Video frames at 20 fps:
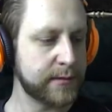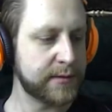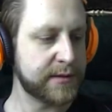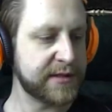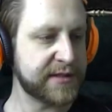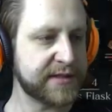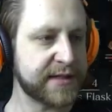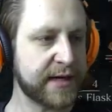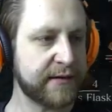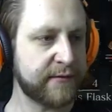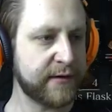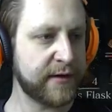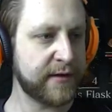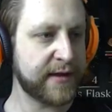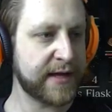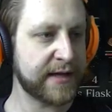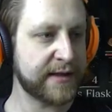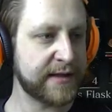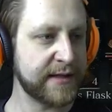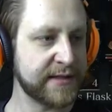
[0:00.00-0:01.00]
discover
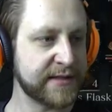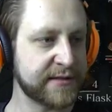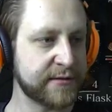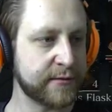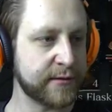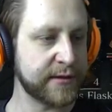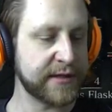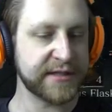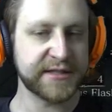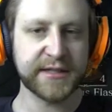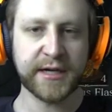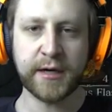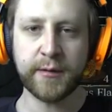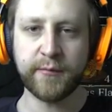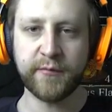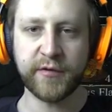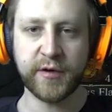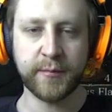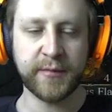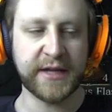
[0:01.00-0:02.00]
that this door doesn't
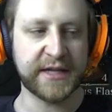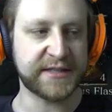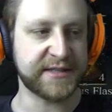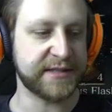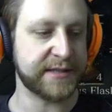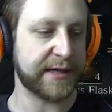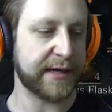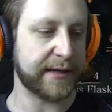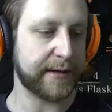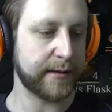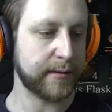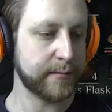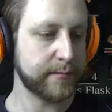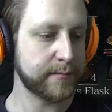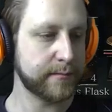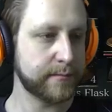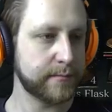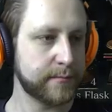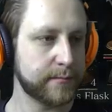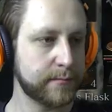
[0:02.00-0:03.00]
open from that side.
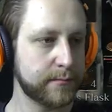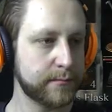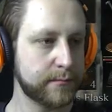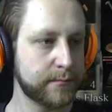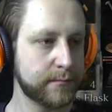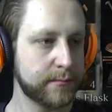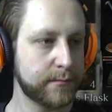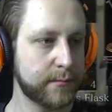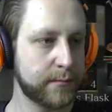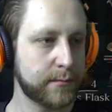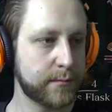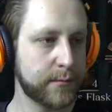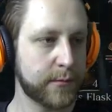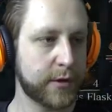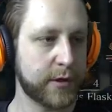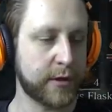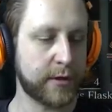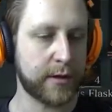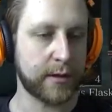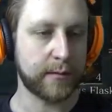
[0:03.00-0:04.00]

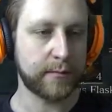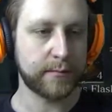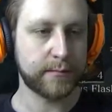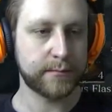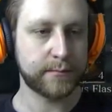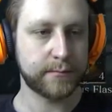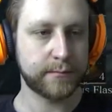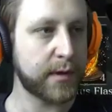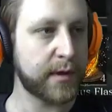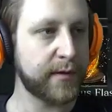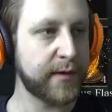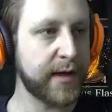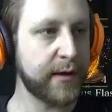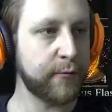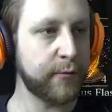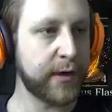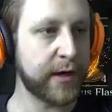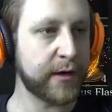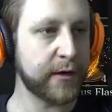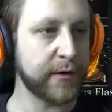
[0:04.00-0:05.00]
Cool. And
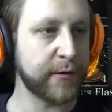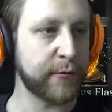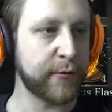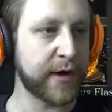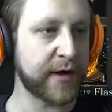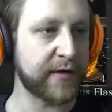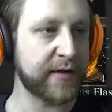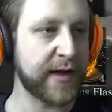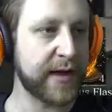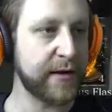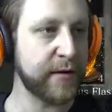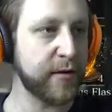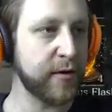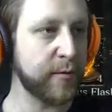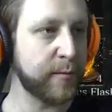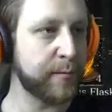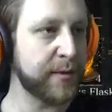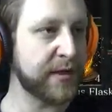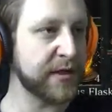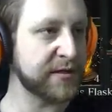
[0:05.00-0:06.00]
then we are gonna wreck that
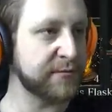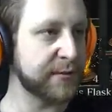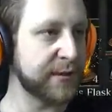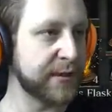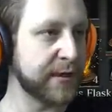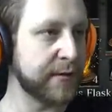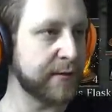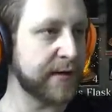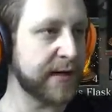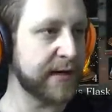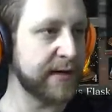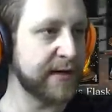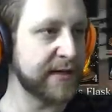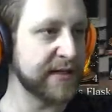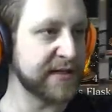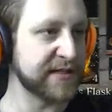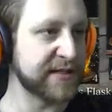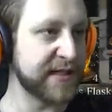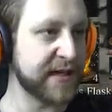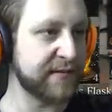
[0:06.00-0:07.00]
noob because we know that he
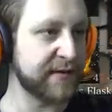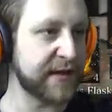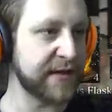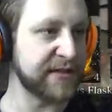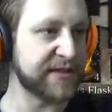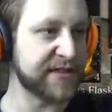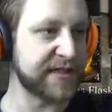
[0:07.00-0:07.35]
doesn't have any